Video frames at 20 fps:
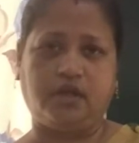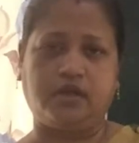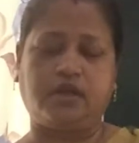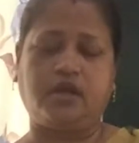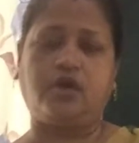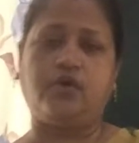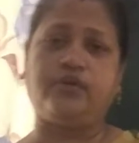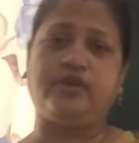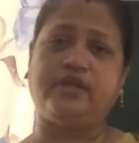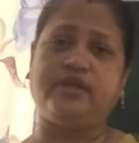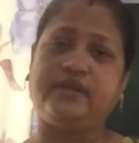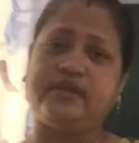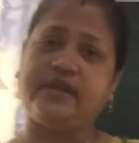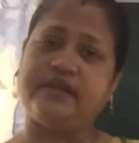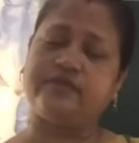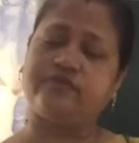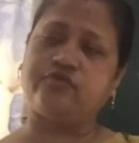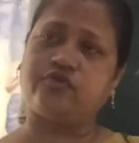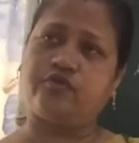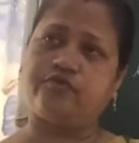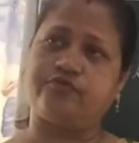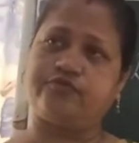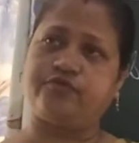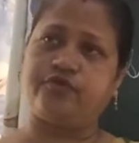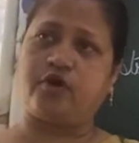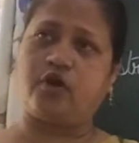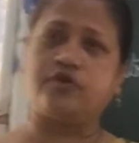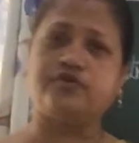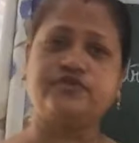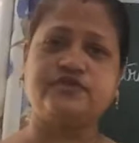Now, in case of
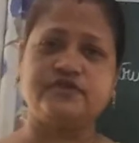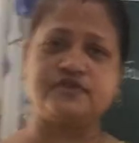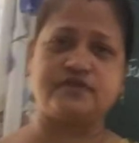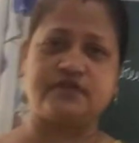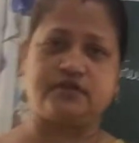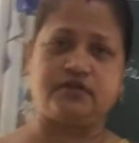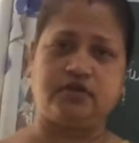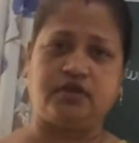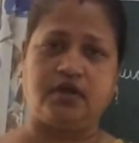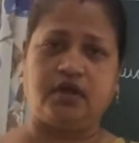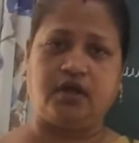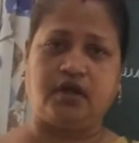oxygen,